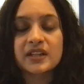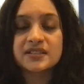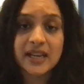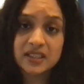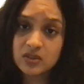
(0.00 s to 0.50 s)

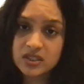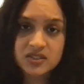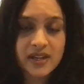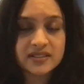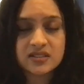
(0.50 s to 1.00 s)
Saturn
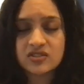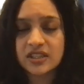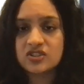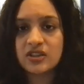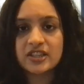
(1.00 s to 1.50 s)
also has a
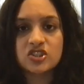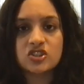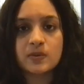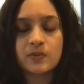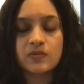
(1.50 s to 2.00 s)
strange
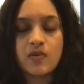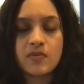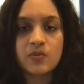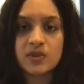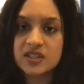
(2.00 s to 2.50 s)
relationship with
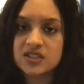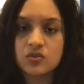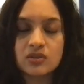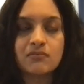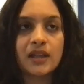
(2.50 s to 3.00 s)
women, with its
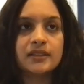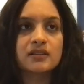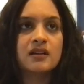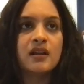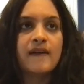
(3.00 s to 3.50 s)
own mother.